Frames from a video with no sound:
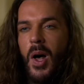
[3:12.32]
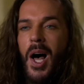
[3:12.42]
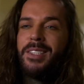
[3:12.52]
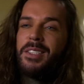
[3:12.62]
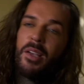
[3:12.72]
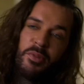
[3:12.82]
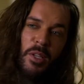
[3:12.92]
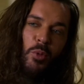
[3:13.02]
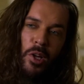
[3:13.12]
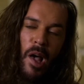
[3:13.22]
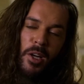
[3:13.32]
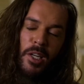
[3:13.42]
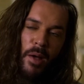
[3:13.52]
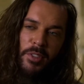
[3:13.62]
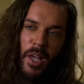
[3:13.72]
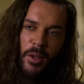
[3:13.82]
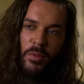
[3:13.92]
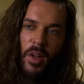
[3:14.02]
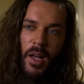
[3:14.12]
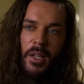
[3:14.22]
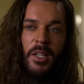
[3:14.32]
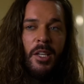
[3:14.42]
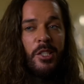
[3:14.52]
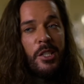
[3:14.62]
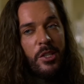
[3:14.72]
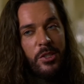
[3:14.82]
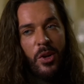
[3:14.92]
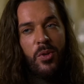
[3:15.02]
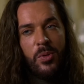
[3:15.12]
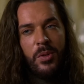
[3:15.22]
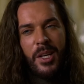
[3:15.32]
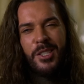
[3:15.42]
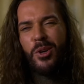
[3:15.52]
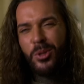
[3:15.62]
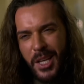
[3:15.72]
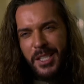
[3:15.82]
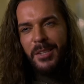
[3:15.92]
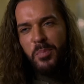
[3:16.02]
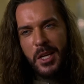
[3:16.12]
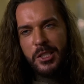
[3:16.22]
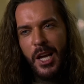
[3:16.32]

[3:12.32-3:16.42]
I definitely want to go on another date with her. She's a soul. She's got a decent bit of